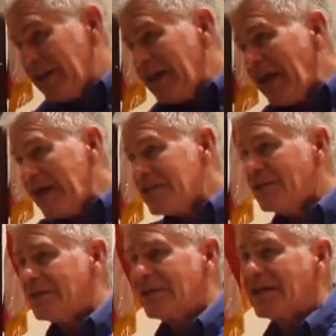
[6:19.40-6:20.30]
the gas
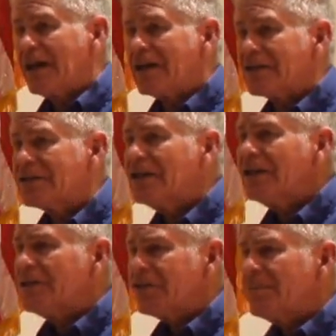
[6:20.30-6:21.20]
out to the cars,
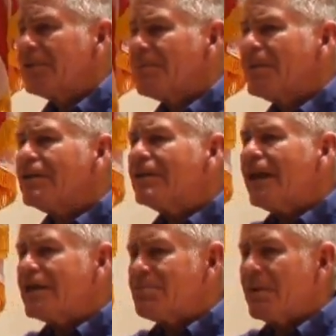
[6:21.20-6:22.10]
so they put up a little
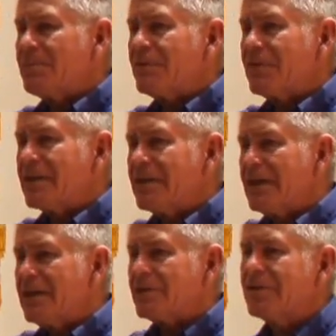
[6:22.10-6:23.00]
gas pump in front of their
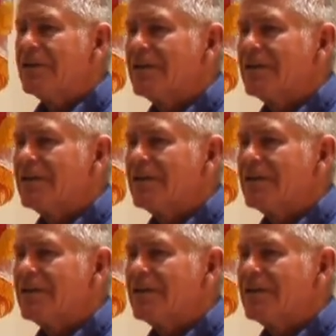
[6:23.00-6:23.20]
house.